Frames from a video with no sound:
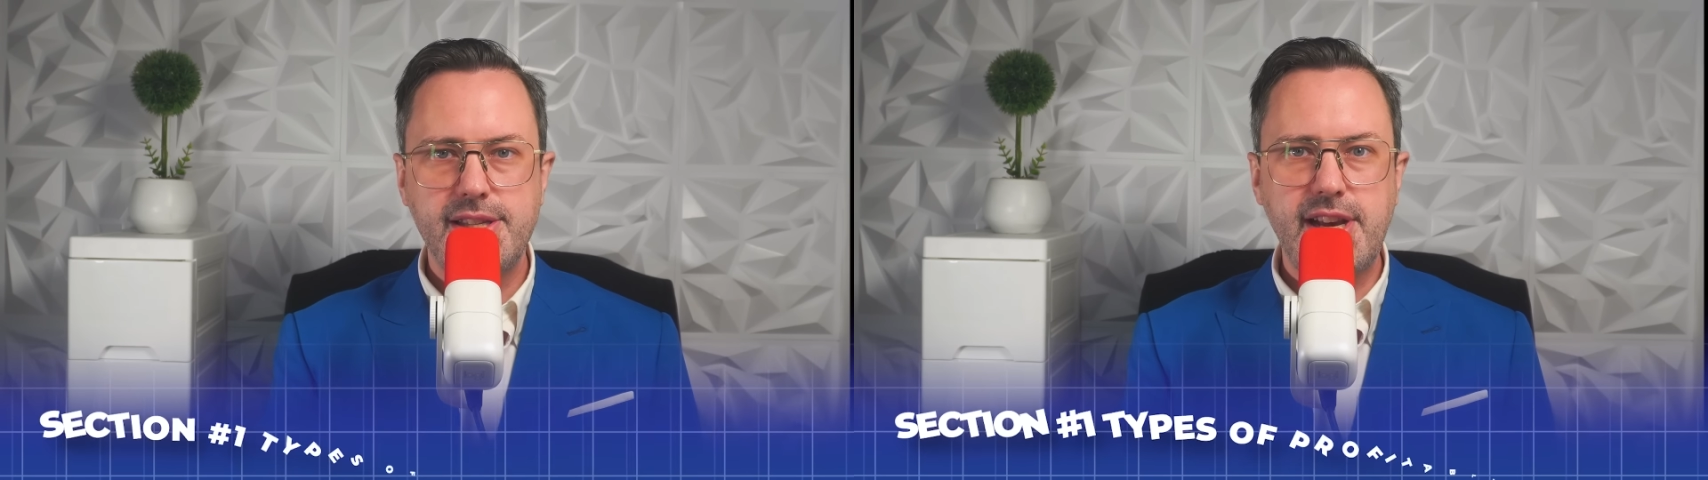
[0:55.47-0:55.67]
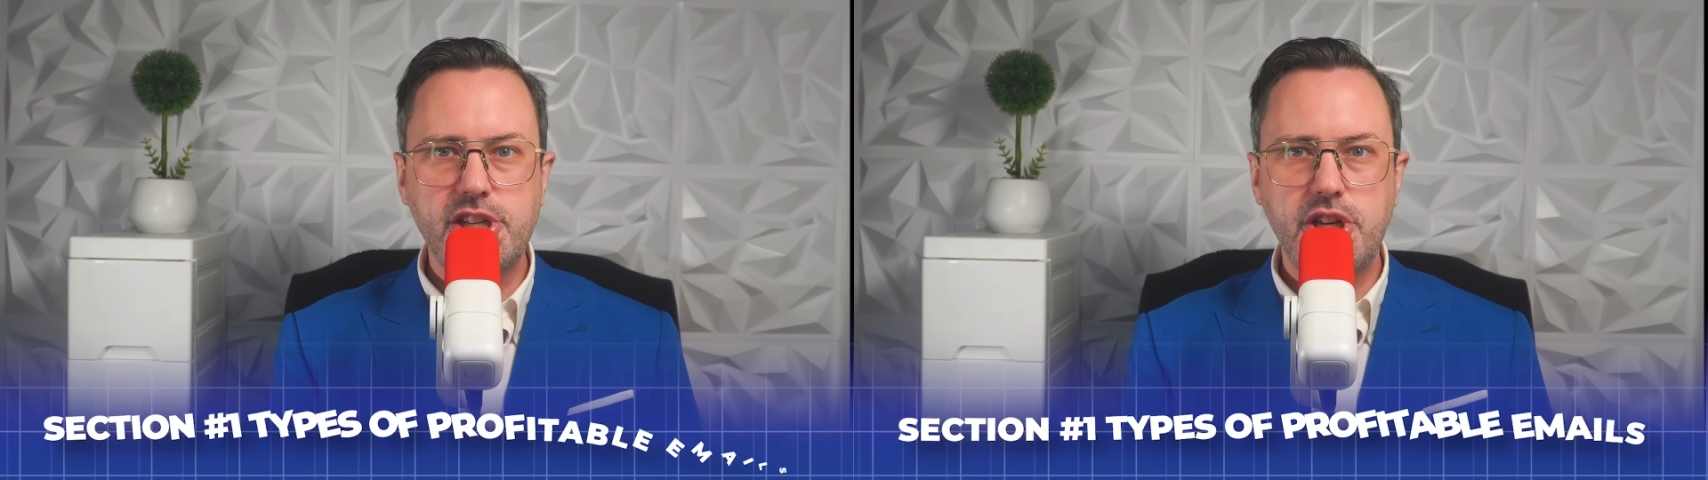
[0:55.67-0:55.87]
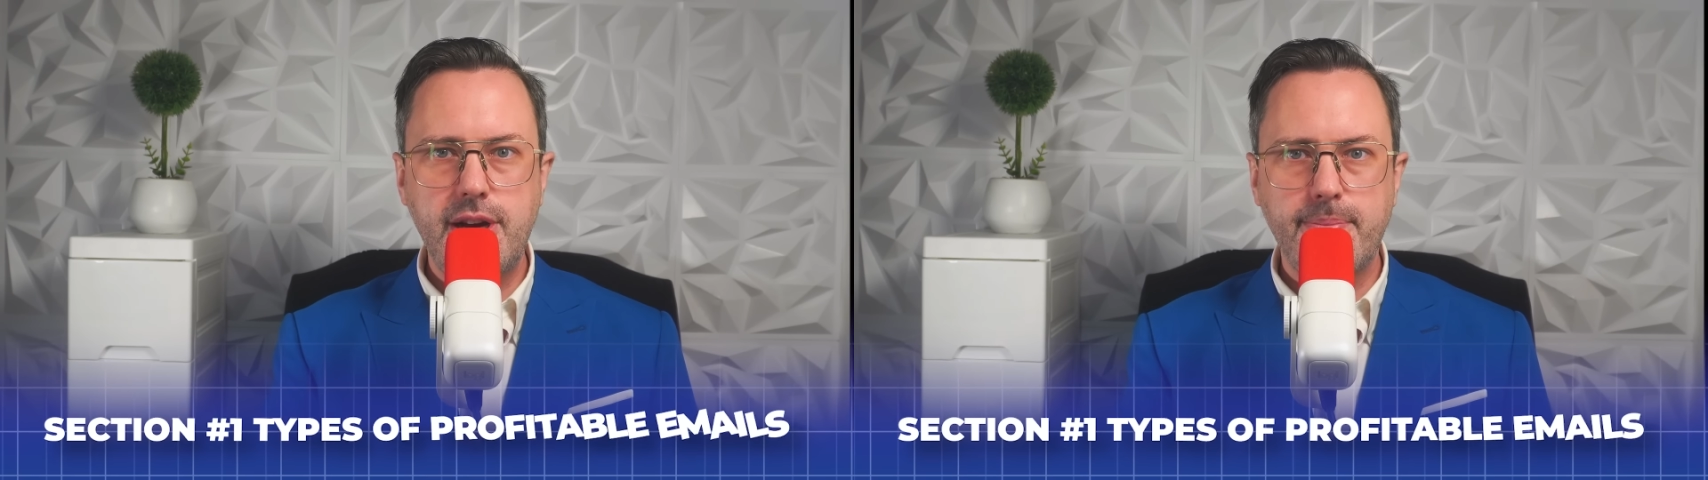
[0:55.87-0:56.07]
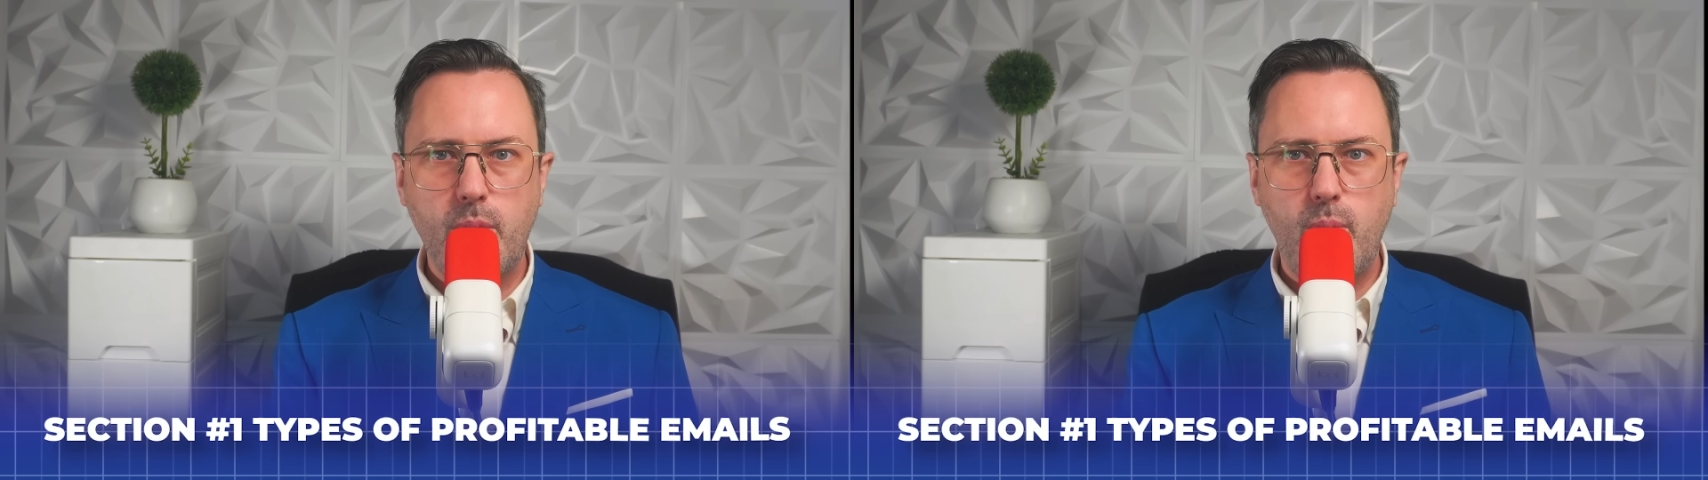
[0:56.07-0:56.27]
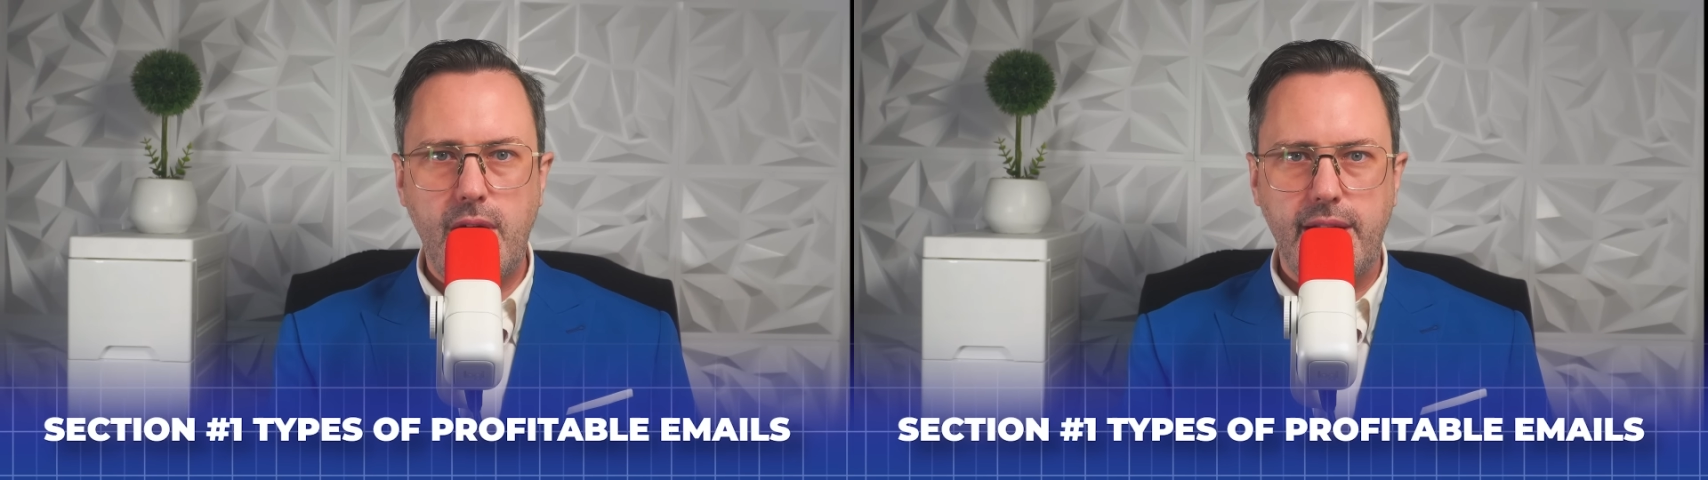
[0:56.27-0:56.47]
Section number
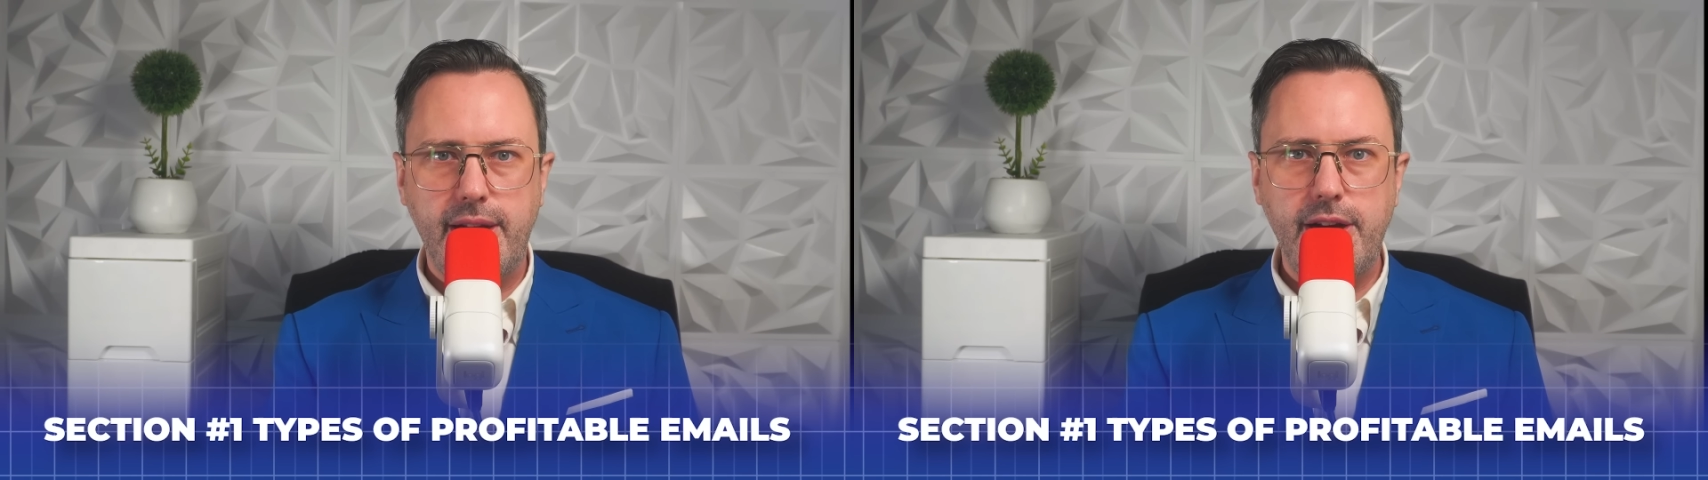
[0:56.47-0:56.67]
1,